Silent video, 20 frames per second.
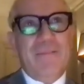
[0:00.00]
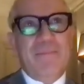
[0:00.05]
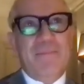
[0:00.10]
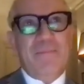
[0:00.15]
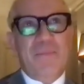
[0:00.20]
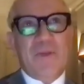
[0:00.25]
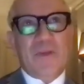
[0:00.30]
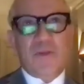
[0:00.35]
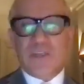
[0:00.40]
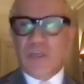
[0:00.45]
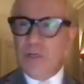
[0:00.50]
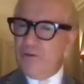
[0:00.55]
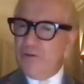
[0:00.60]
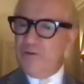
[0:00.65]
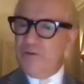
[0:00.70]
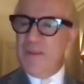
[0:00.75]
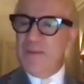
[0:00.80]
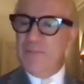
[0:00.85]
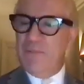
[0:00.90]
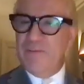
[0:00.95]
Because a lot
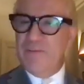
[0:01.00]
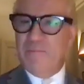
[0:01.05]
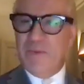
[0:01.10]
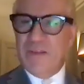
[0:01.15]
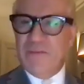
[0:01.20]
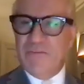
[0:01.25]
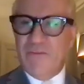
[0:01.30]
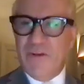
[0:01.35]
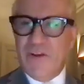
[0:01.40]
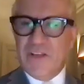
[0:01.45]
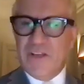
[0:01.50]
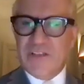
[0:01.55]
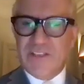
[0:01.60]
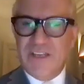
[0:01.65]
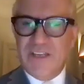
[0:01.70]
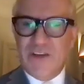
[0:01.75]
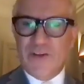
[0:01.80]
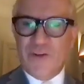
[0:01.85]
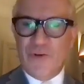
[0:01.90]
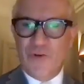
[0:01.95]
of people have been very
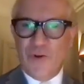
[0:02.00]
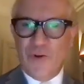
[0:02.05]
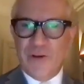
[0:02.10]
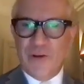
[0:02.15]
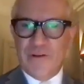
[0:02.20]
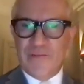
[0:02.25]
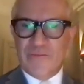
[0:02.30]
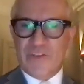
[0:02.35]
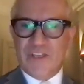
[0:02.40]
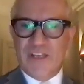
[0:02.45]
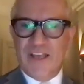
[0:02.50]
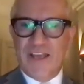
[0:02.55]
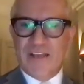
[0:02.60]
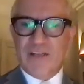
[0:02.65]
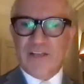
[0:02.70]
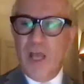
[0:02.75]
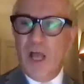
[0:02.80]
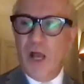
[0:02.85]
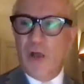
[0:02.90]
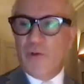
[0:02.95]
cynical and have said,
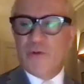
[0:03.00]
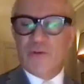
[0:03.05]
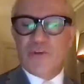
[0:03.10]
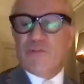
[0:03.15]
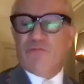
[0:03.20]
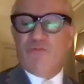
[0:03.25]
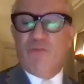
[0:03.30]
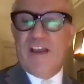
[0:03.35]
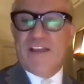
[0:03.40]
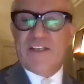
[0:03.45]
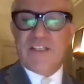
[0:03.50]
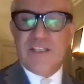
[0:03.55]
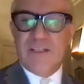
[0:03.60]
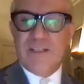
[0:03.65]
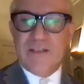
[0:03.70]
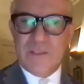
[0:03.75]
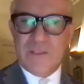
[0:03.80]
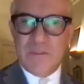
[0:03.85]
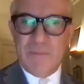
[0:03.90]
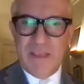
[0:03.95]
oh, you're just writing
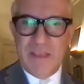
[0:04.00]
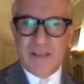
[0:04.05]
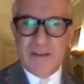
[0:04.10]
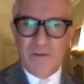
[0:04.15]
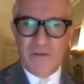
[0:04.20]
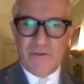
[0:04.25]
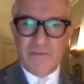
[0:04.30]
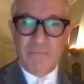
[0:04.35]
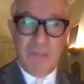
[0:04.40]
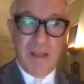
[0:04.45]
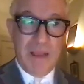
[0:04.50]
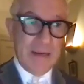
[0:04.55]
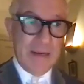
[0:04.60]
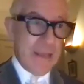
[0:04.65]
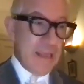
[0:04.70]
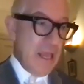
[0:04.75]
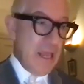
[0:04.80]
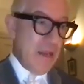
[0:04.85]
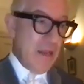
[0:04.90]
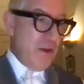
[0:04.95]
this to make a lot of
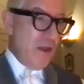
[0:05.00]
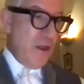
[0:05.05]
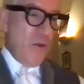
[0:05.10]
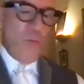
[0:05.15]
money. No